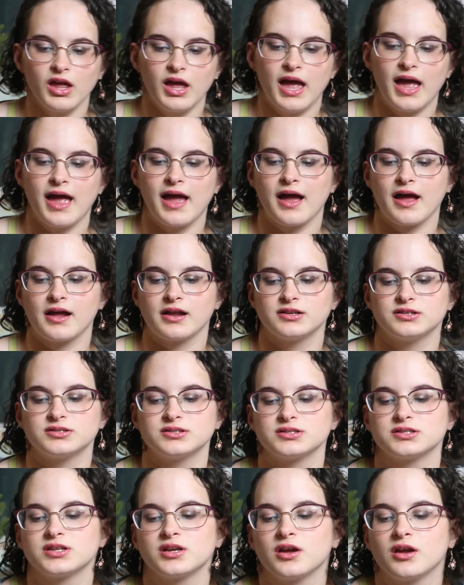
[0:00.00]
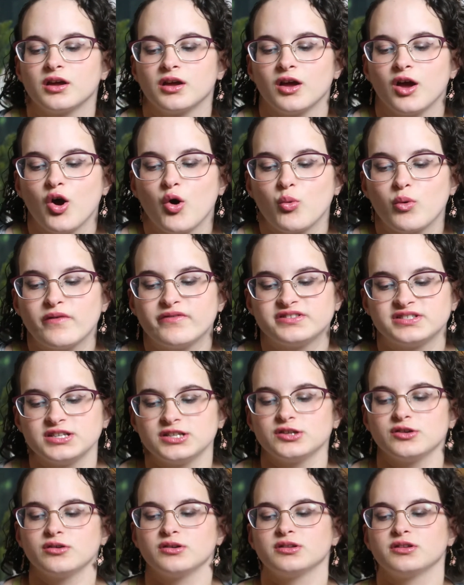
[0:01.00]
And we've
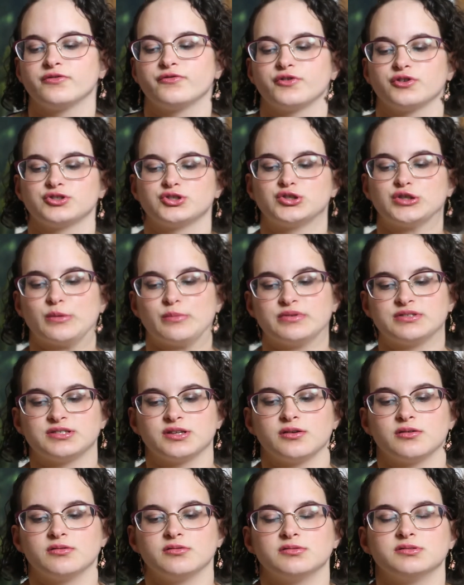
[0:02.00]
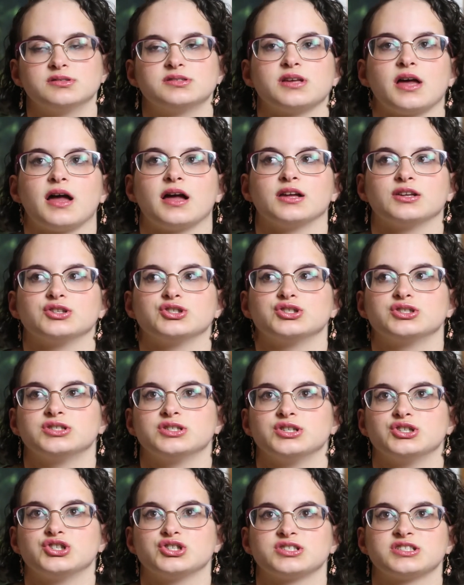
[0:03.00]
seen her in the first two episodes and
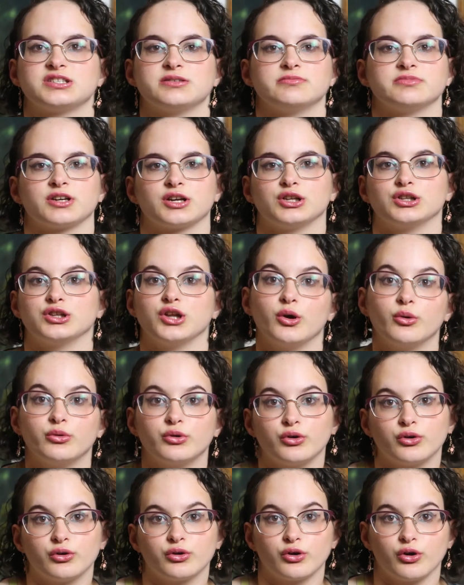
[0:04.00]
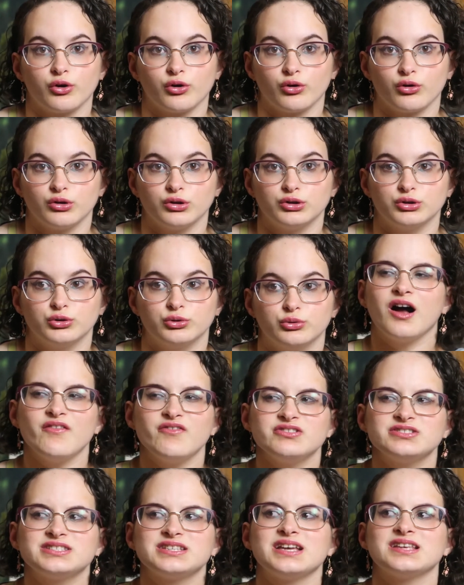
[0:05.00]
she just seems like a loner girl.
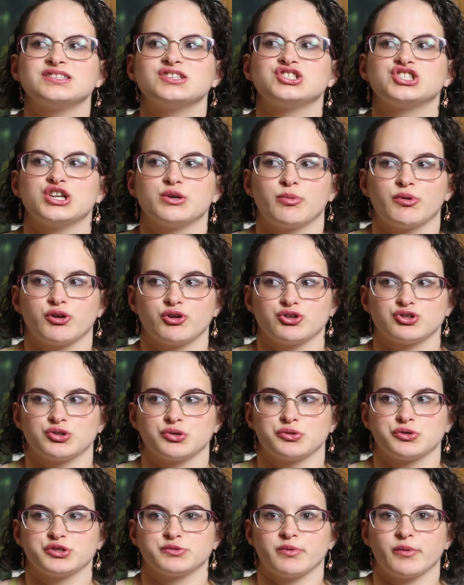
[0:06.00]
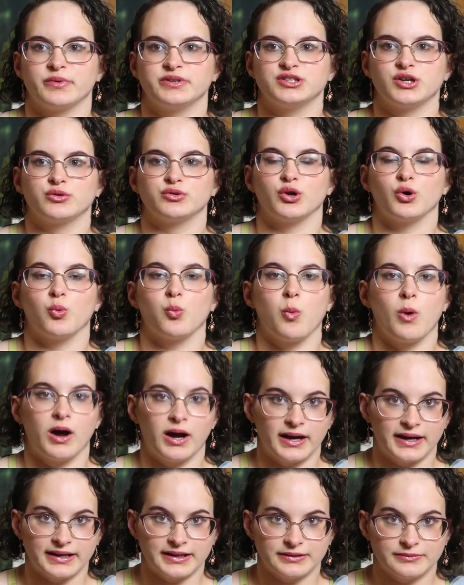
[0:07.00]
Obviously has a chip on her shoulders, but we don't know
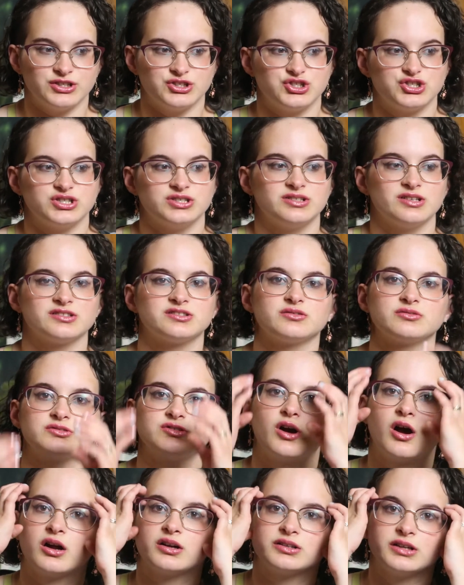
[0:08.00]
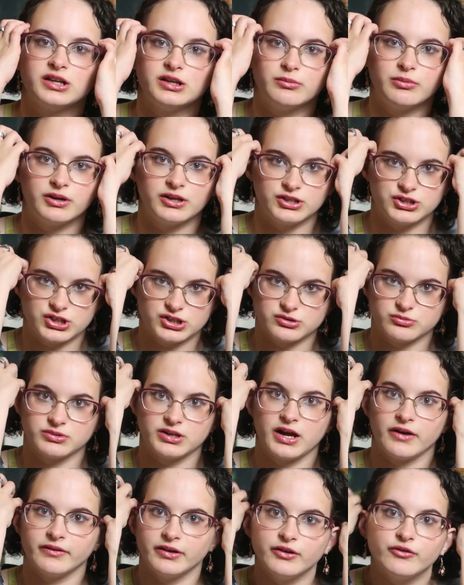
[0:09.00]
why. And she doesn't talk to anybody, she doesn't
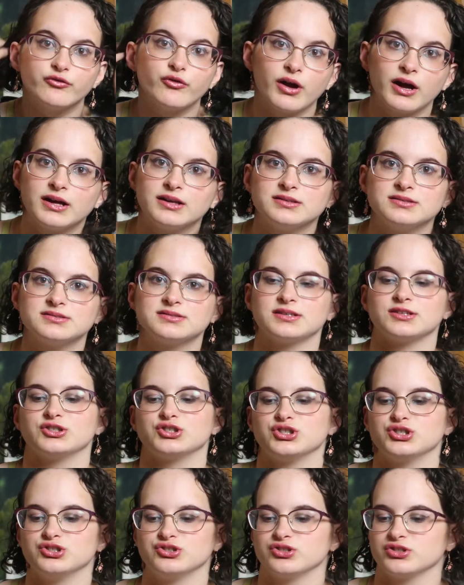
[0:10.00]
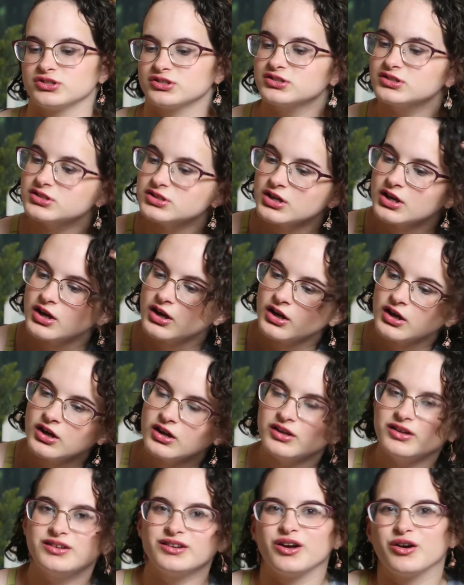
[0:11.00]
really have any friends, and she's just,
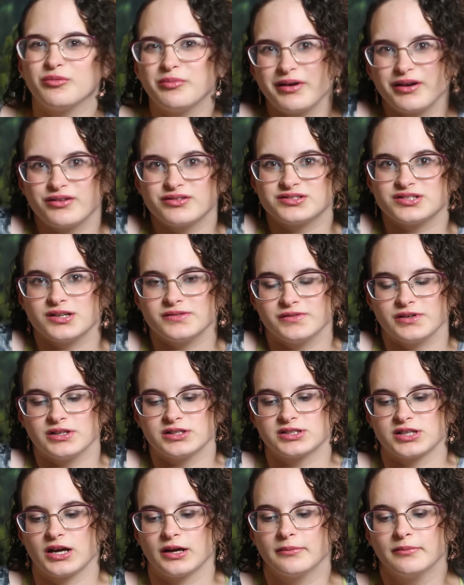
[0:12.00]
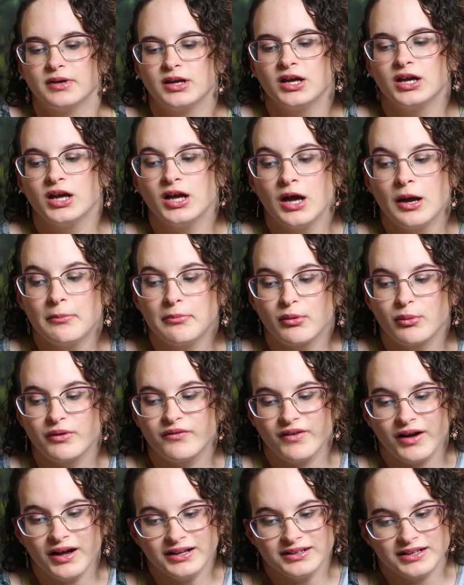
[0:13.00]
you know, by herself all the time. But
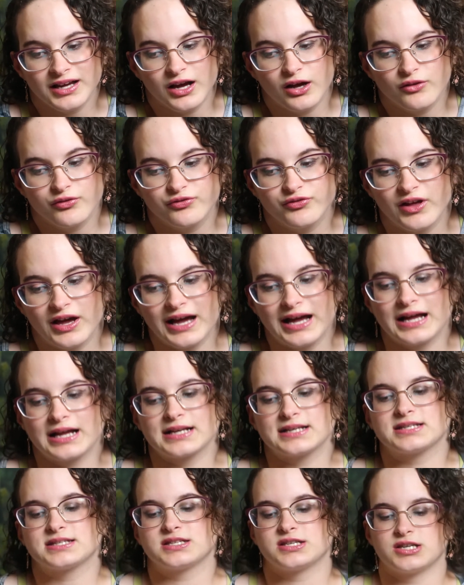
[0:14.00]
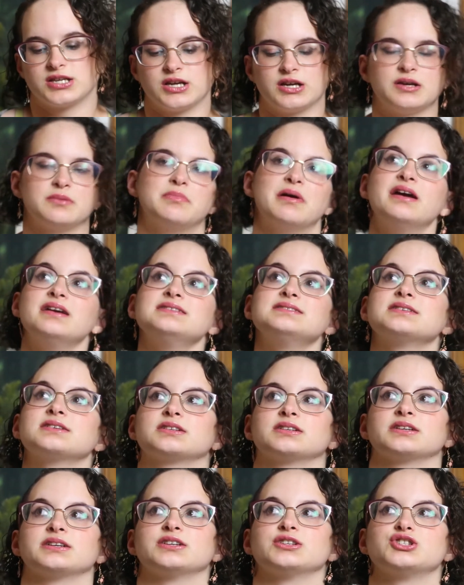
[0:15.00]
we find out that
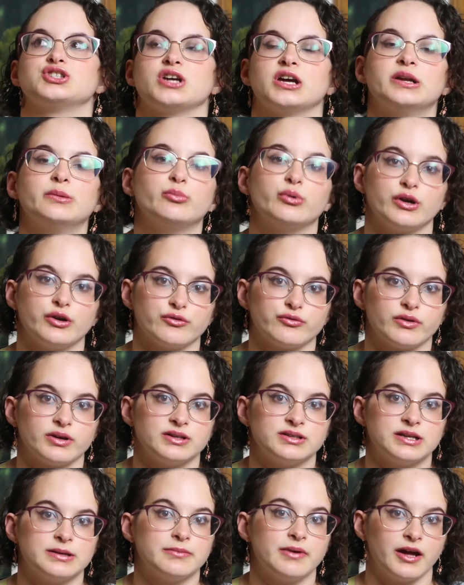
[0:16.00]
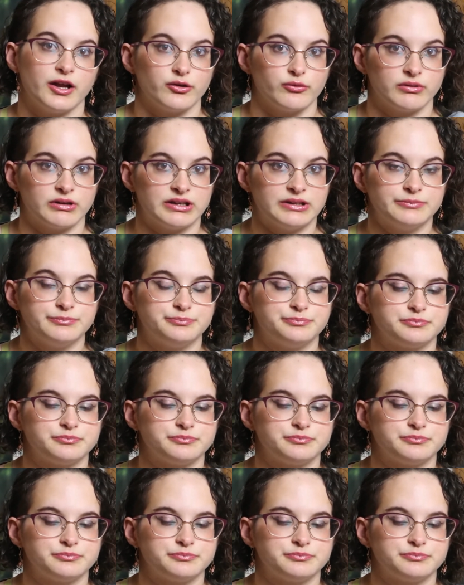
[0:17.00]
basically she had a boyfriend named Henry.